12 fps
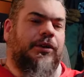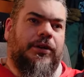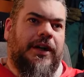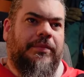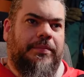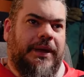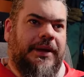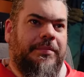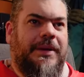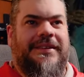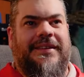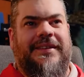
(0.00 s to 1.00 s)
could have better
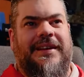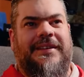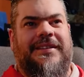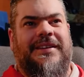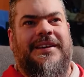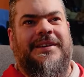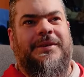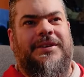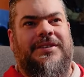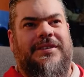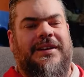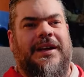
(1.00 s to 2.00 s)
metadata,
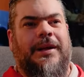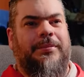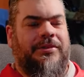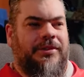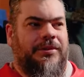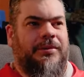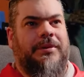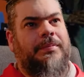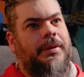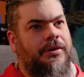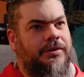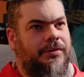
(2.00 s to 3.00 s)
which helps you with hmm.
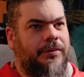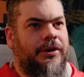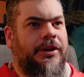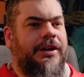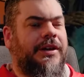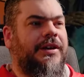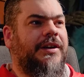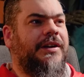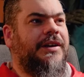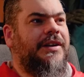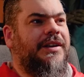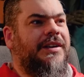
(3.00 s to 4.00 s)
post work.
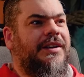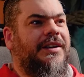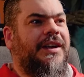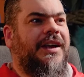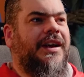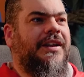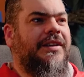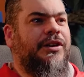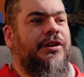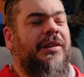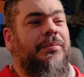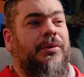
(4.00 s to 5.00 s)
Uh, they
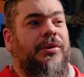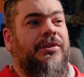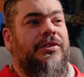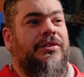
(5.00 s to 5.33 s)
could have more